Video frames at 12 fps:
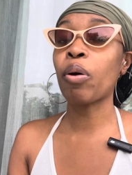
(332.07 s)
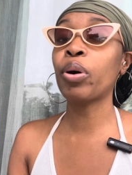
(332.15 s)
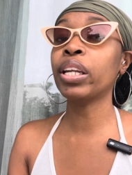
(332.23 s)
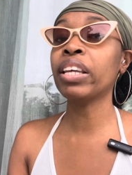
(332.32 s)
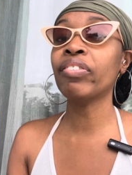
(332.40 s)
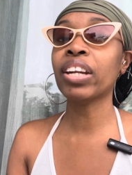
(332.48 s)
I
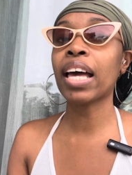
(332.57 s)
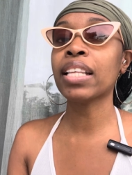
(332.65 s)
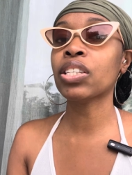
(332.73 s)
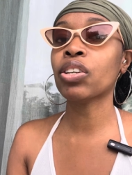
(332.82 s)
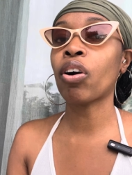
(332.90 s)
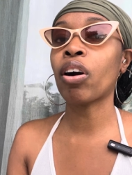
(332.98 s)
wouldn't even lie
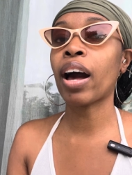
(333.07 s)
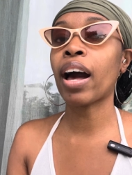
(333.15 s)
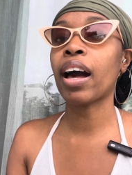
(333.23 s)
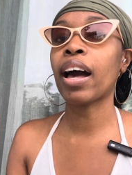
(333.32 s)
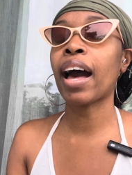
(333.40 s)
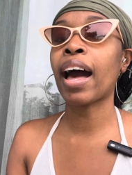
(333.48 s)
to y'all.
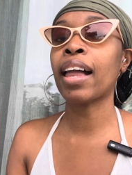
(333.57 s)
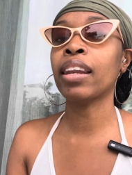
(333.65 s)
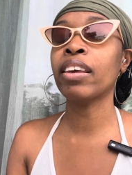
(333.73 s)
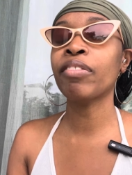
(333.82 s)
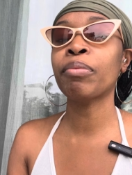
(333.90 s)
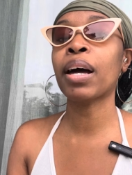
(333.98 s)
I
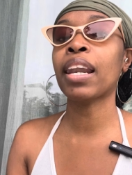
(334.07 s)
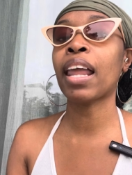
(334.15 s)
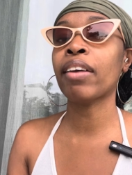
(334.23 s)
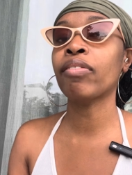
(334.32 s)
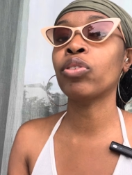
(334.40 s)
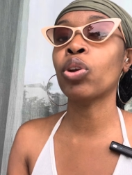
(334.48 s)
live my
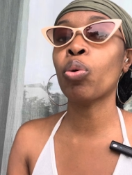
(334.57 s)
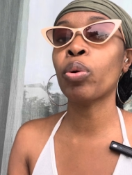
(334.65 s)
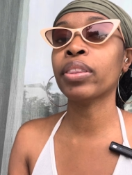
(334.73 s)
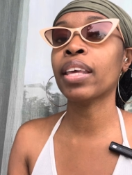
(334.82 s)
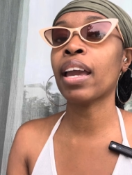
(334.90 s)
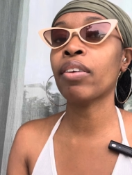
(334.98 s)
life
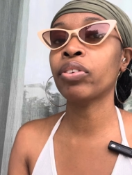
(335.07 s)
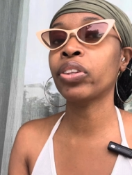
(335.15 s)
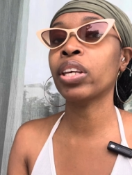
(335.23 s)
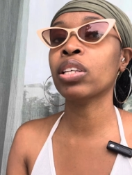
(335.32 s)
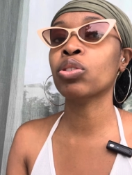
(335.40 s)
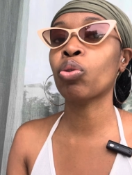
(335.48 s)
knowing that
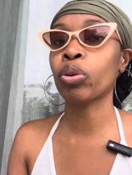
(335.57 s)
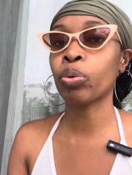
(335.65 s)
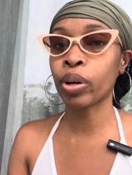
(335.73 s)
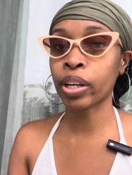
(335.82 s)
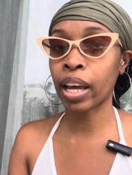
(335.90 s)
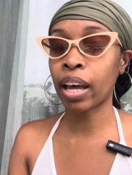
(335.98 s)
everything is going to
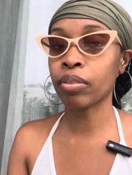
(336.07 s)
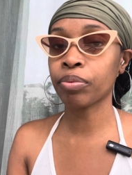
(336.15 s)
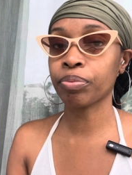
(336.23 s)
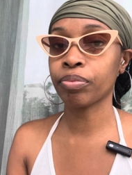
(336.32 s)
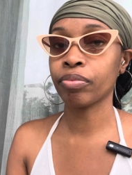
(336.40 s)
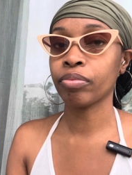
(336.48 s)
work out.
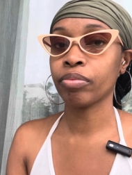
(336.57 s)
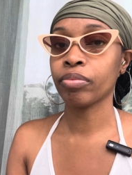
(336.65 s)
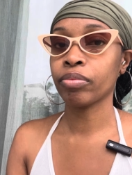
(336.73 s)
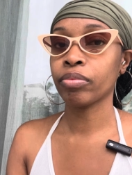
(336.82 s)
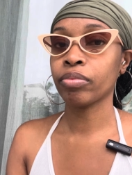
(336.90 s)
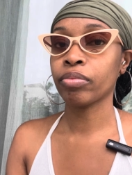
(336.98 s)

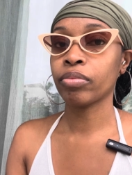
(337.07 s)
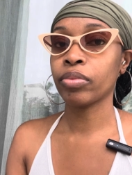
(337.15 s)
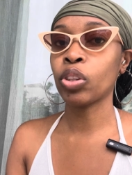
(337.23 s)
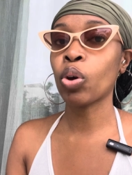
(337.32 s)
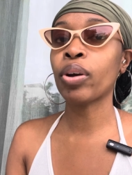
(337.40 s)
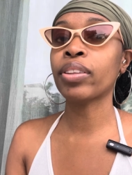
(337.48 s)

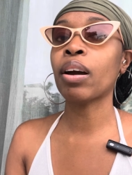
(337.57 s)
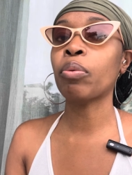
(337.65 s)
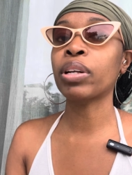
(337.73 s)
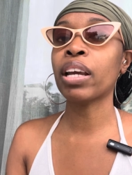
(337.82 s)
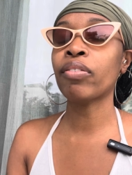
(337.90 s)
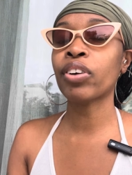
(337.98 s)
Knowing
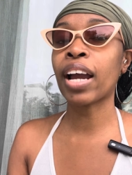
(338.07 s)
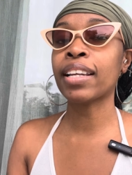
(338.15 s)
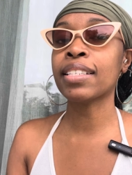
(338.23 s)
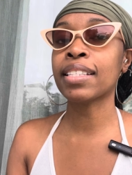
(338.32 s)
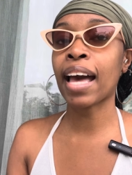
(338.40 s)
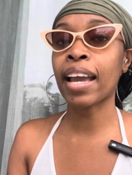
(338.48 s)
that whatever I
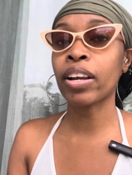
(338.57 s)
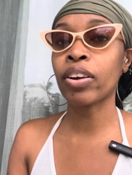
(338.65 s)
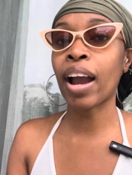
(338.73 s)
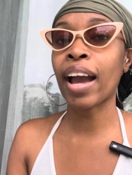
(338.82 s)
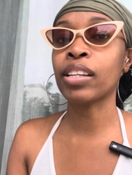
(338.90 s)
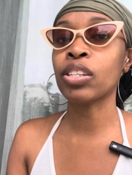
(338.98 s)

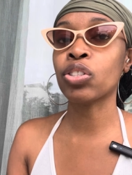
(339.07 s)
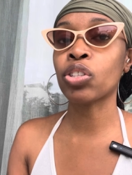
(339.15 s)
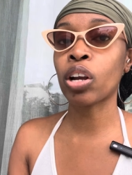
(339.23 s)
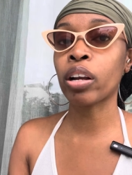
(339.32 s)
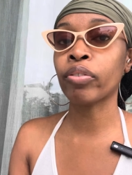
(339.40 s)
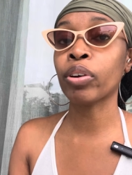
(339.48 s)
desire, I
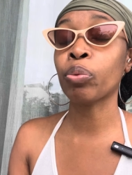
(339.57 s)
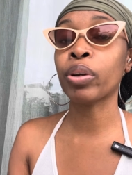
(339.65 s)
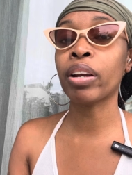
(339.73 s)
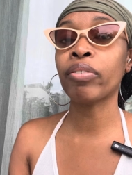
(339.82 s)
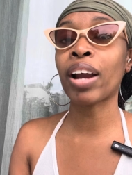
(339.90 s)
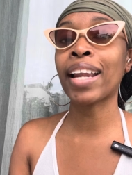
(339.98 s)
deserve, and
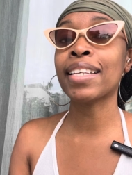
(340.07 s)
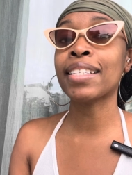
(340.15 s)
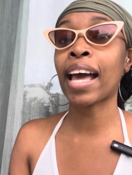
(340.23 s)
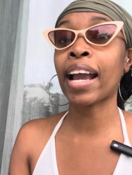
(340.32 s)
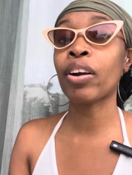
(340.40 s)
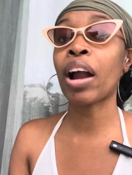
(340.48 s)
whatever I
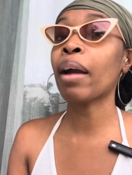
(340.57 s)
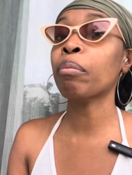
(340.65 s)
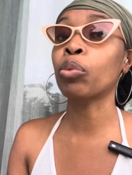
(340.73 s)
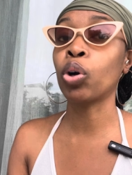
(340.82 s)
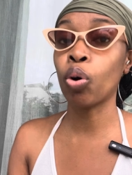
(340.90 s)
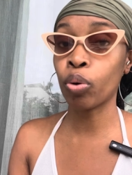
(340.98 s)
desire,
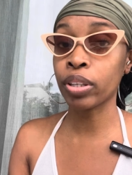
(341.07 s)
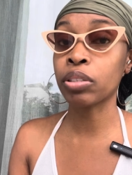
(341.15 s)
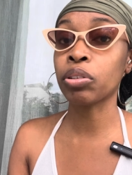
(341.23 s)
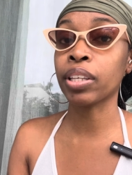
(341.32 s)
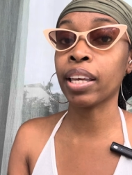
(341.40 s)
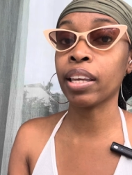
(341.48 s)
I'm going
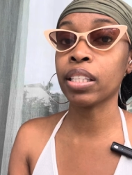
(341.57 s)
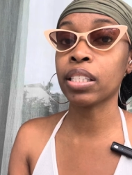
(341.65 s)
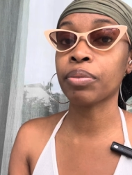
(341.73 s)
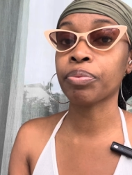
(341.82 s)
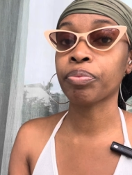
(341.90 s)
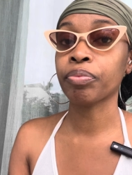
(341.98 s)
to get